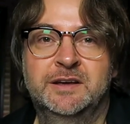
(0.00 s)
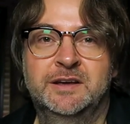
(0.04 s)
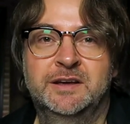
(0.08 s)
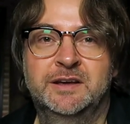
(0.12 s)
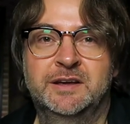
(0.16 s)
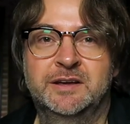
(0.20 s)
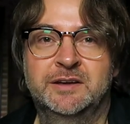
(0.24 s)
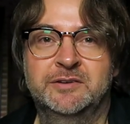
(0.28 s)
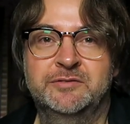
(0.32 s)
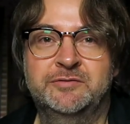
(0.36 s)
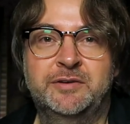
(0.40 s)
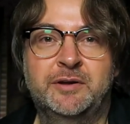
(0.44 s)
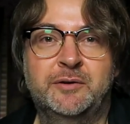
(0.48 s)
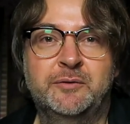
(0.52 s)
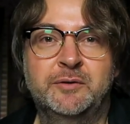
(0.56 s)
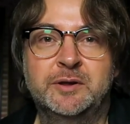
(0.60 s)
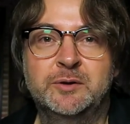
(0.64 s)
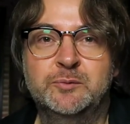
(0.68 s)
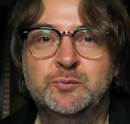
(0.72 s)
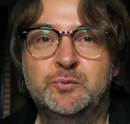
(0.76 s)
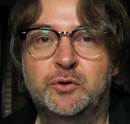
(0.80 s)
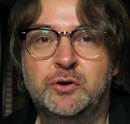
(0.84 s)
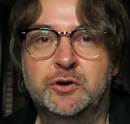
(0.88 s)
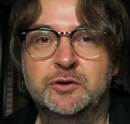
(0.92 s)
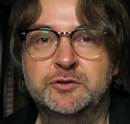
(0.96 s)
a very
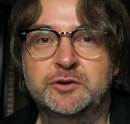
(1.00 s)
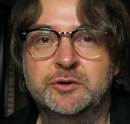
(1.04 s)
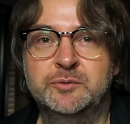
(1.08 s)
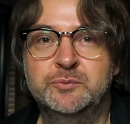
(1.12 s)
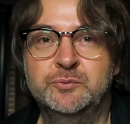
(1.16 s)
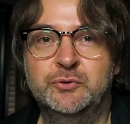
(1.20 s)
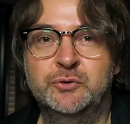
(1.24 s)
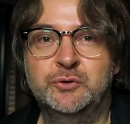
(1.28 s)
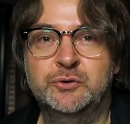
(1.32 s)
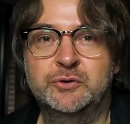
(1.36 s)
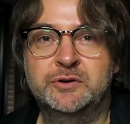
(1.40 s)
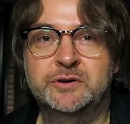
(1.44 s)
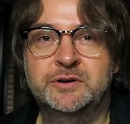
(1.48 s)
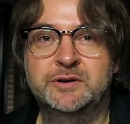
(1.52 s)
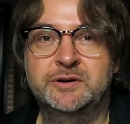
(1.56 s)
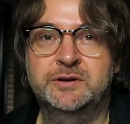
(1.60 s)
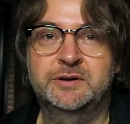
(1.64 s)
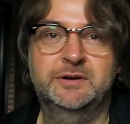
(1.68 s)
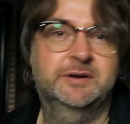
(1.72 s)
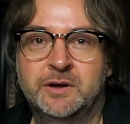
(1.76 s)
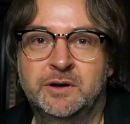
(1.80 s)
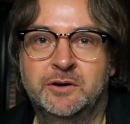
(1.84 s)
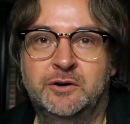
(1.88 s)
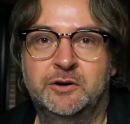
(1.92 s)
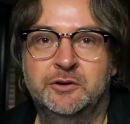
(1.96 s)
important
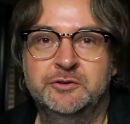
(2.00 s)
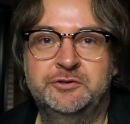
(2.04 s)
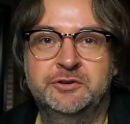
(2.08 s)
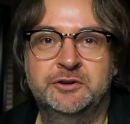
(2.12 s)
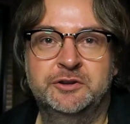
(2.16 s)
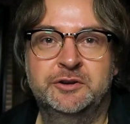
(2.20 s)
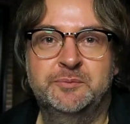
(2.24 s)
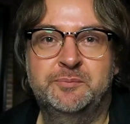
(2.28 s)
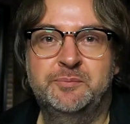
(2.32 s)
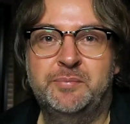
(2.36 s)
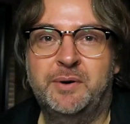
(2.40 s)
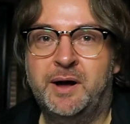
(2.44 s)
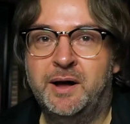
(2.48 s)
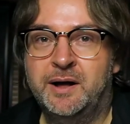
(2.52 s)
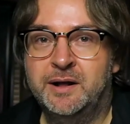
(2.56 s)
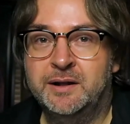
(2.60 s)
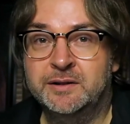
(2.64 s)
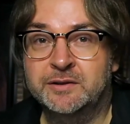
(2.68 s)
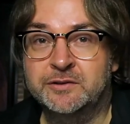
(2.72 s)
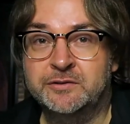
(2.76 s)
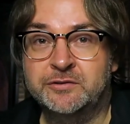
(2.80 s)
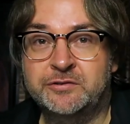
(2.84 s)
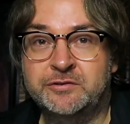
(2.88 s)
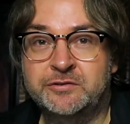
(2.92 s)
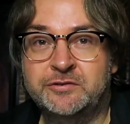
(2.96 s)
book. Roger de
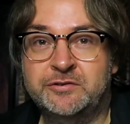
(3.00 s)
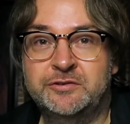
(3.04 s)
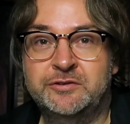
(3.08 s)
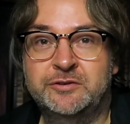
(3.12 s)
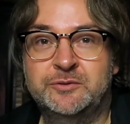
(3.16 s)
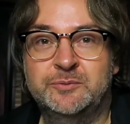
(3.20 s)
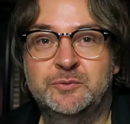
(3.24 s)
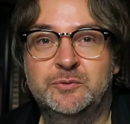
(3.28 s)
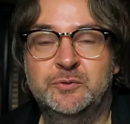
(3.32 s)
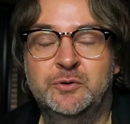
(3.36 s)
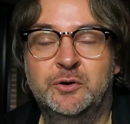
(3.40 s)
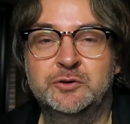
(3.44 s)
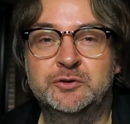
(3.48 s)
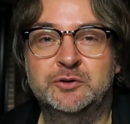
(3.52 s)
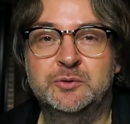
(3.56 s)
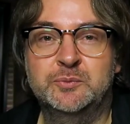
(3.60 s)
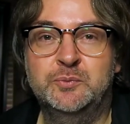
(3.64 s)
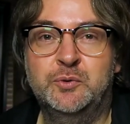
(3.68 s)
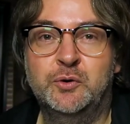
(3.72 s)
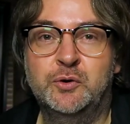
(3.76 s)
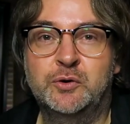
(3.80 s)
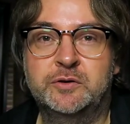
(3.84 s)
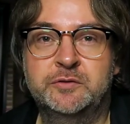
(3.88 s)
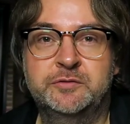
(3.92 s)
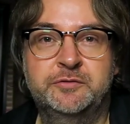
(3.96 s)
Pals wrote a
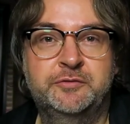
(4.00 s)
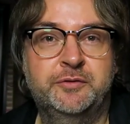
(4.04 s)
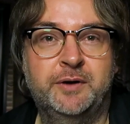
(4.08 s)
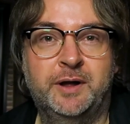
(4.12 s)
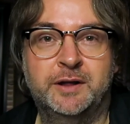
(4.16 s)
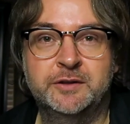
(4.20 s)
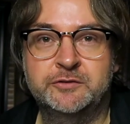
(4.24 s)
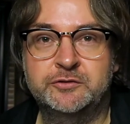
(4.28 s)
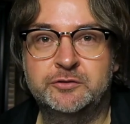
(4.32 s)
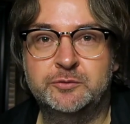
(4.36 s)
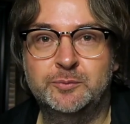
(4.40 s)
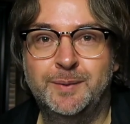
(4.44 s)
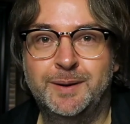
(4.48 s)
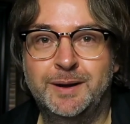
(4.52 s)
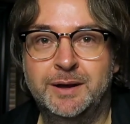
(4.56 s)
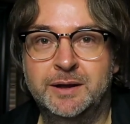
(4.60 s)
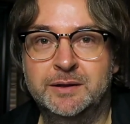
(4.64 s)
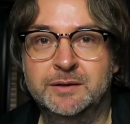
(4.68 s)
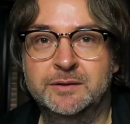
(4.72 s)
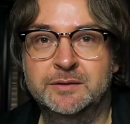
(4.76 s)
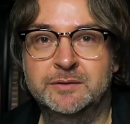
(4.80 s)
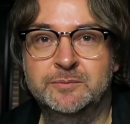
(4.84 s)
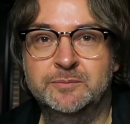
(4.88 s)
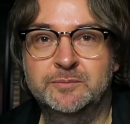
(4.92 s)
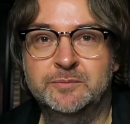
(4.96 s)
book,
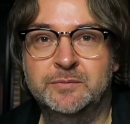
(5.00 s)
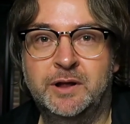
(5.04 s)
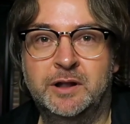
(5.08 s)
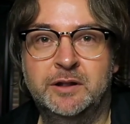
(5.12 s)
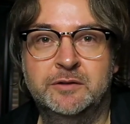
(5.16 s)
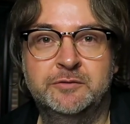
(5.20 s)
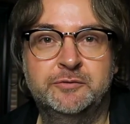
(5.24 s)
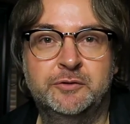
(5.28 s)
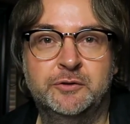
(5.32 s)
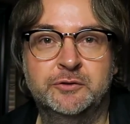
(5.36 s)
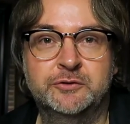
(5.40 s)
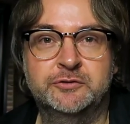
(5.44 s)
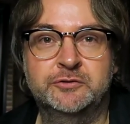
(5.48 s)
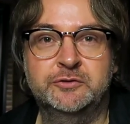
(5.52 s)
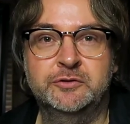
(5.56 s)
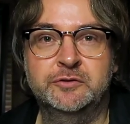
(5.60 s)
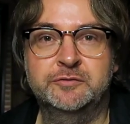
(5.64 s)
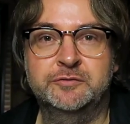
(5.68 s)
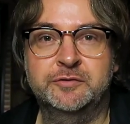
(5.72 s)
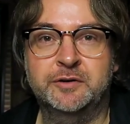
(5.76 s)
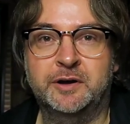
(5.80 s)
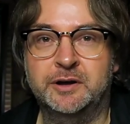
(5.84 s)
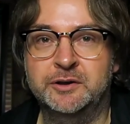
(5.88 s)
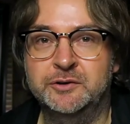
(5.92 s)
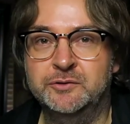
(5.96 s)
Frenchman, Alphonse
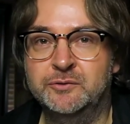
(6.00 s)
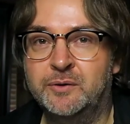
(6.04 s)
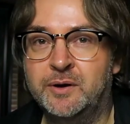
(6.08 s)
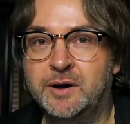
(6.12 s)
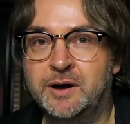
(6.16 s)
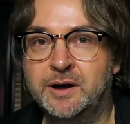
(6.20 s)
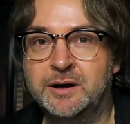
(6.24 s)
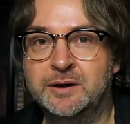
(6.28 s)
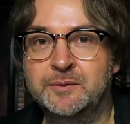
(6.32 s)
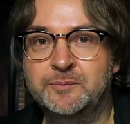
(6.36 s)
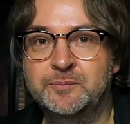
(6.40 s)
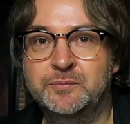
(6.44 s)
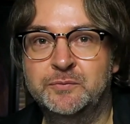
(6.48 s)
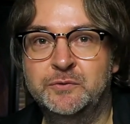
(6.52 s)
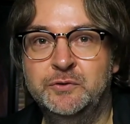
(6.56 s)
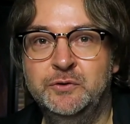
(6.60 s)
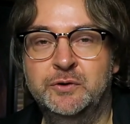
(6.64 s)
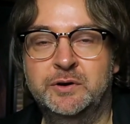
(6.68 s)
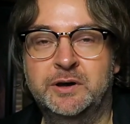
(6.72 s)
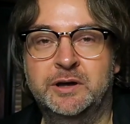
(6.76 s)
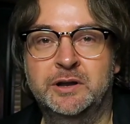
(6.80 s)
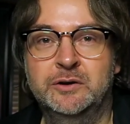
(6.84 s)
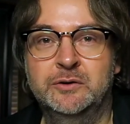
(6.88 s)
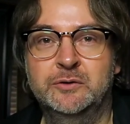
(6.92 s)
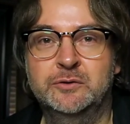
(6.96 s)
Dufresnoy. You
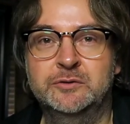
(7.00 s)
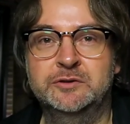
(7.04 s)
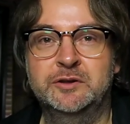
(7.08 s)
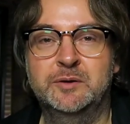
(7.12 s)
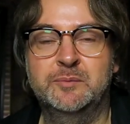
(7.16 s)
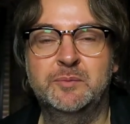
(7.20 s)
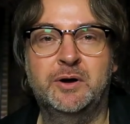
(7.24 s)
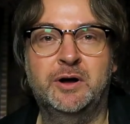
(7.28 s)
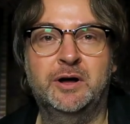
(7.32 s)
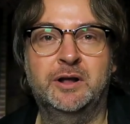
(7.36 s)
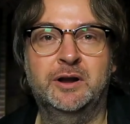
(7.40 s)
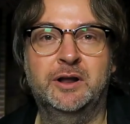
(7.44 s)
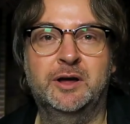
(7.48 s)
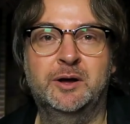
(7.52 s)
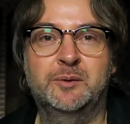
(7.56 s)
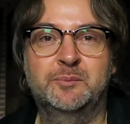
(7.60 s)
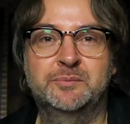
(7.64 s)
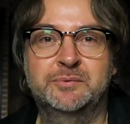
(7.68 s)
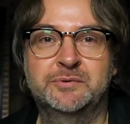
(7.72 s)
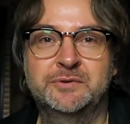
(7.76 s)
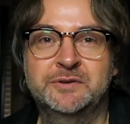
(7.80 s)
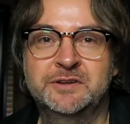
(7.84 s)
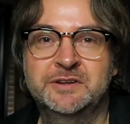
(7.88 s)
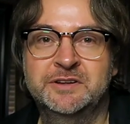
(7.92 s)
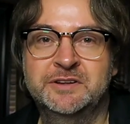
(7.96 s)
can look them all up.
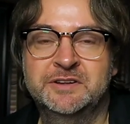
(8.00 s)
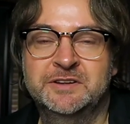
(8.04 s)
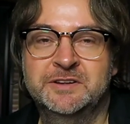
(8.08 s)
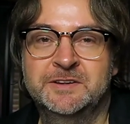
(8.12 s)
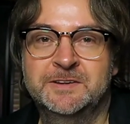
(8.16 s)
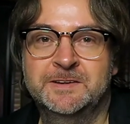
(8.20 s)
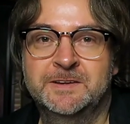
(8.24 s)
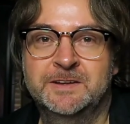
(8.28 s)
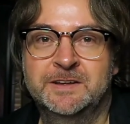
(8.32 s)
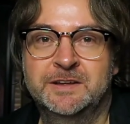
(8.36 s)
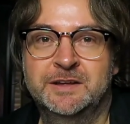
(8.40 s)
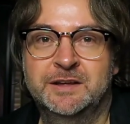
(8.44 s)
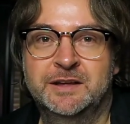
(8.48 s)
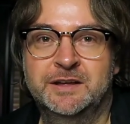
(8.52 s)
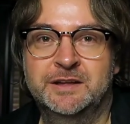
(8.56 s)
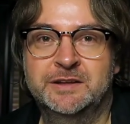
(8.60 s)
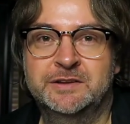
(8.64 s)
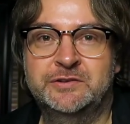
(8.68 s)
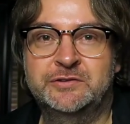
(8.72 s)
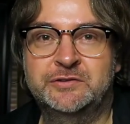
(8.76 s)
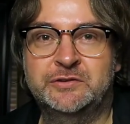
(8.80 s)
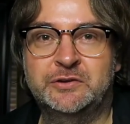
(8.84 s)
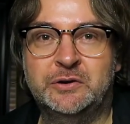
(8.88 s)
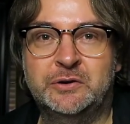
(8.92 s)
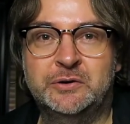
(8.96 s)

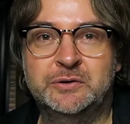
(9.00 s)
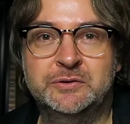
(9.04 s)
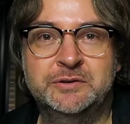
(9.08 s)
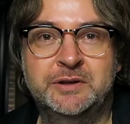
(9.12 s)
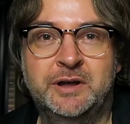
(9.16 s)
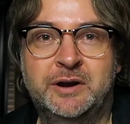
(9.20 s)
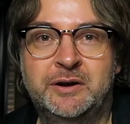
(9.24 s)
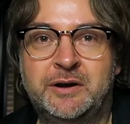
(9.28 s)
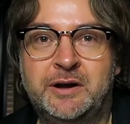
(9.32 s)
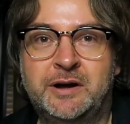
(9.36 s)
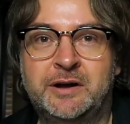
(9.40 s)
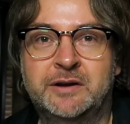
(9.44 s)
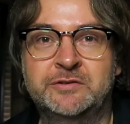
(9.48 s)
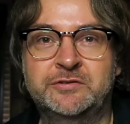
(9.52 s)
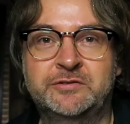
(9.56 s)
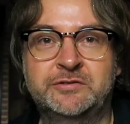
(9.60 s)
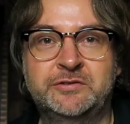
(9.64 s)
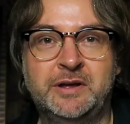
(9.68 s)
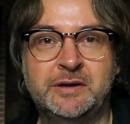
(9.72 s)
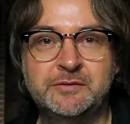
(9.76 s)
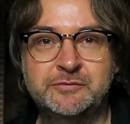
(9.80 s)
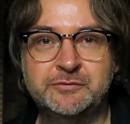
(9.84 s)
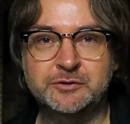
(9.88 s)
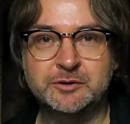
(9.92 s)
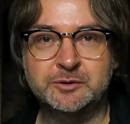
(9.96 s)
So there are
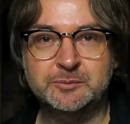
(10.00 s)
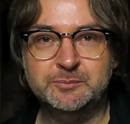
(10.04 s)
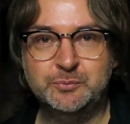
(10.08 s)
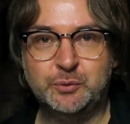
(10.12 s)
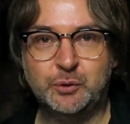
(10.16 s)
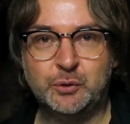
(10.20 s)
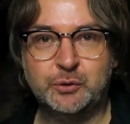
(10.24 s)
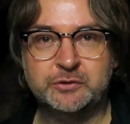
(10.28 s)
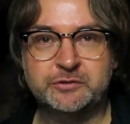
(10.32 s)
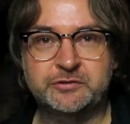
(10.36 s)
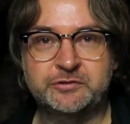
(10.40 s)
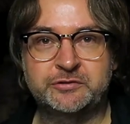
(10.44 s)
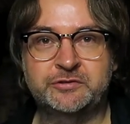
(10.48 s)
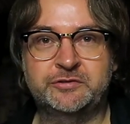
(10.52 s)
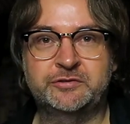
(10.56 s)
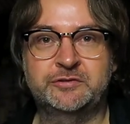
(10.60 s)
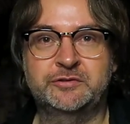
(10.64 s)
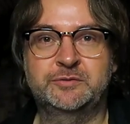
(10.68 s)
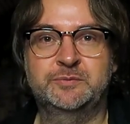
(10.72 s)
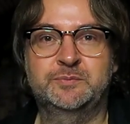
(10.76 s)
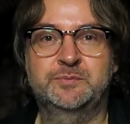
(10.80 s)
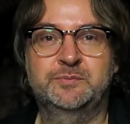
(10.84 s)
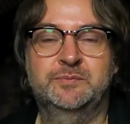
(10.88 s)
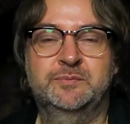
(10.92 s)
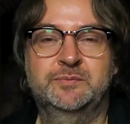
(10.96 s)
several books,
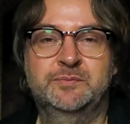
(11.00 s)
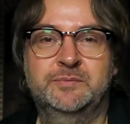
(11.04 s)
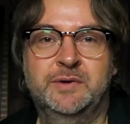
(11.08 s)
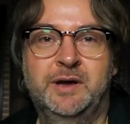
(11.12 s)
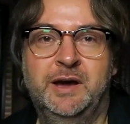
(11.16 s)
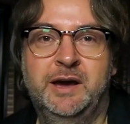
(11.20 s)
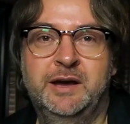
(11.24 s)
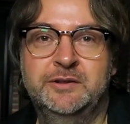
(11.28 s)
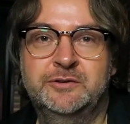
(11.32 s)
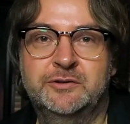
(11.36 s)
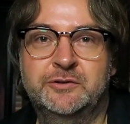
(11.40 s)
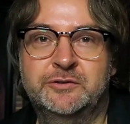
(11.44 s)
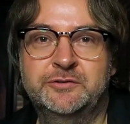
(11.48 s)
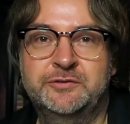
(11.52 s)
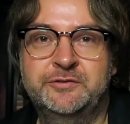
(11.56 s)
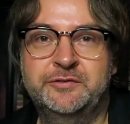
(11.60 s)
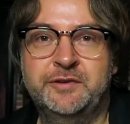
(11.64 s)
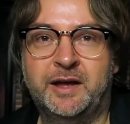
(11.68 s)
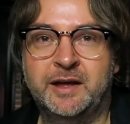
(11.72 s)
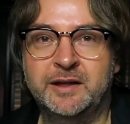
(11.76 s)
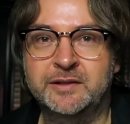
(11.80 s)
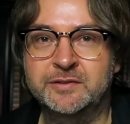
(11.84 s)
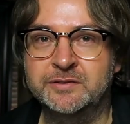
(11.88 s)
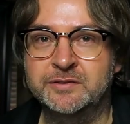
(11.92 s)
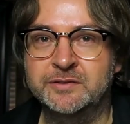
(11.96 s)
8 or
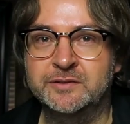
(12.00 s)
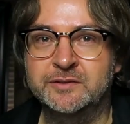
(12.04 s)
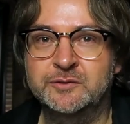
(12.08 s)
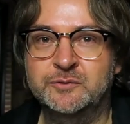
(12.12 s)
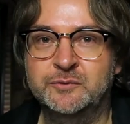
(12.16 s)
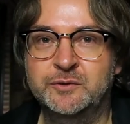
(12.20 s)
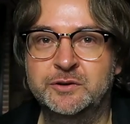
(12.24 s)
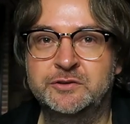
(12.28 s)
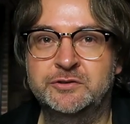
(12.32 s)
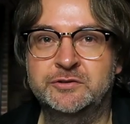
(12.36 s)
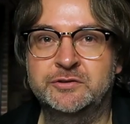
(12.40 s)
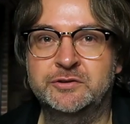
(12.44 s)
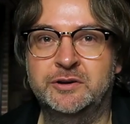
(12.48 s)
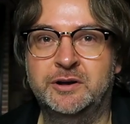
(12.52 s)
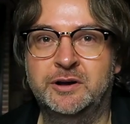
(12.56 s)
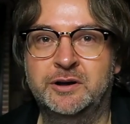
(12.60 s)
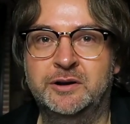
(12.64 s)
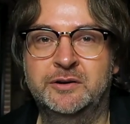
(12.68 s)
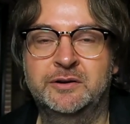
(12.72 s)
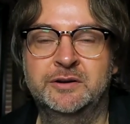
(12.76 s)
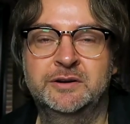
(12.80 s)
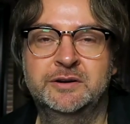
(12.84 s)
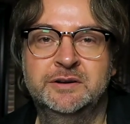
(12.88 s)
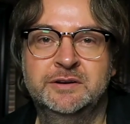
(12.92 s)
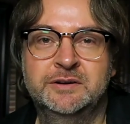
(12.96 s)
10, which
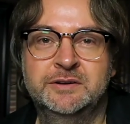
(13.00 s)
are,